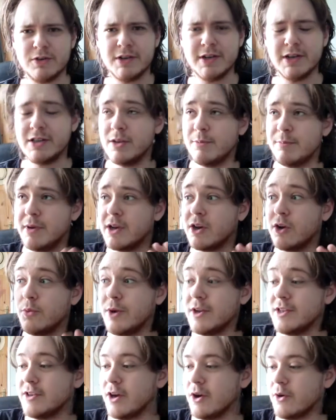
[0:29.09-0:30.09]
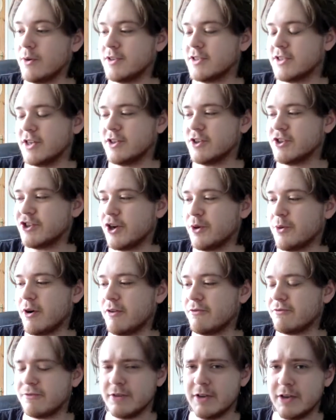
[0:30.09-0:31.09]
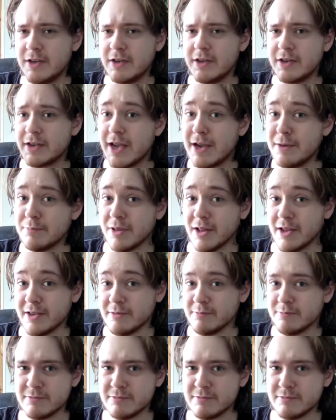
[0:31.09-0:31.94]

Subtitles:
and the bigger window is going to show off gameplay.